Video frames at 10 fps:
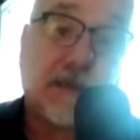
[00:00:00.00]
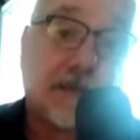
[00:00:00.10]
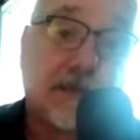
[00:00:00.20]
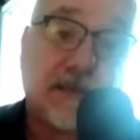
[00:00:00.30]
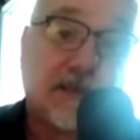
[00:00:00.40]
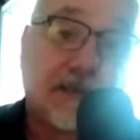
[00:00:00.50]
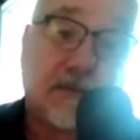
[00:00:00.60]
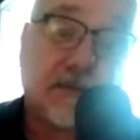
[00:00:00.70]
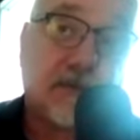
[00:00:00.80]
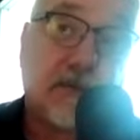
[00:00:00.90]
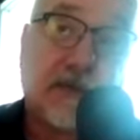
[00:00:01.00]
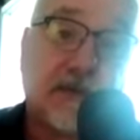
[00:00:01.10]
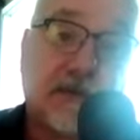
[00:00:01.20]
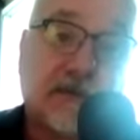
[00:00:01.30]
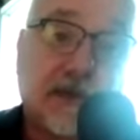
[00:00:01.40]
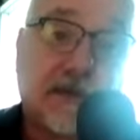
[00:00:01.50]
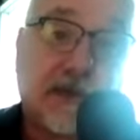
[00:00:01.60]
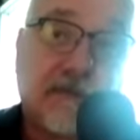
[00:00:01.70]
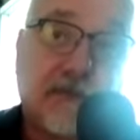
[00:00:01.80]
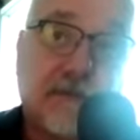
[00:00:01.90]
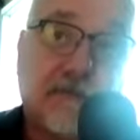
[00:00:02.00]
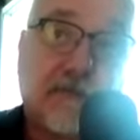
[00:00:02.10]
who I should doubt and who I should stay away from.